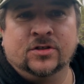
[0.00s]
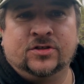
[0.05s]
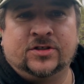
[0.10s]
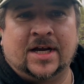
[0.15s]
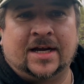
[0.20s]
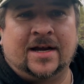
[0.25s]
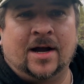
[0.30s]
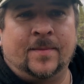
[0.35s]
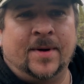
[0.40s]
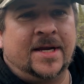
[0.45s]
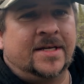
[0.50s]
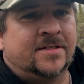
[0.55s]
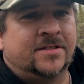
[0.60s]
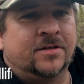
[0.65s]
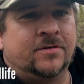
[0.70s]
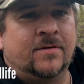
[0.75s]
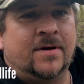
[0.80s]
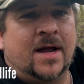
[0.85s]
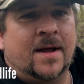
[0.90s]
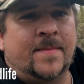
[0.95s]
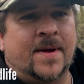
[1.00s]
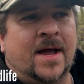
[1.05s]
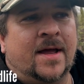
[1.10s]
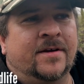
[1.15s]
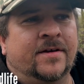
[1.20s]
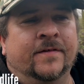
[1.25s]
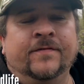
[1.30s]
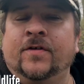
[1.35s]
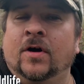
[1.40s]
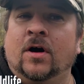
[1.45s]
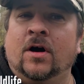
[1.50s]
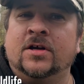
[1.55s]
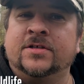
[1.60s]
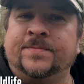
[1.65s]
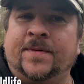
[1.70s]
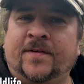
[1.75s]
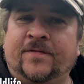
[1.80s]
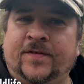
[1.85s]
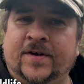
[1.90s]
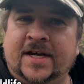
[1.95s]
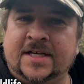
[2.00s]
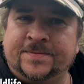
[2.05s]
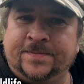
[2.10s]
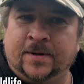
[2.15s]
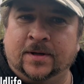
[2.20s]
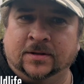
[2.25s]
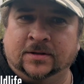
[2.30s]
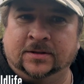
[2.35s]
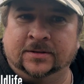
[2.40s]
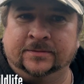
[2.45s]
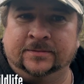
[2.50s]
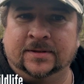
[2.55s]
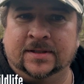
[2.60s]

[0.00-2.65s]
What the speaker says: Check out my Instagram and of course my Facebook.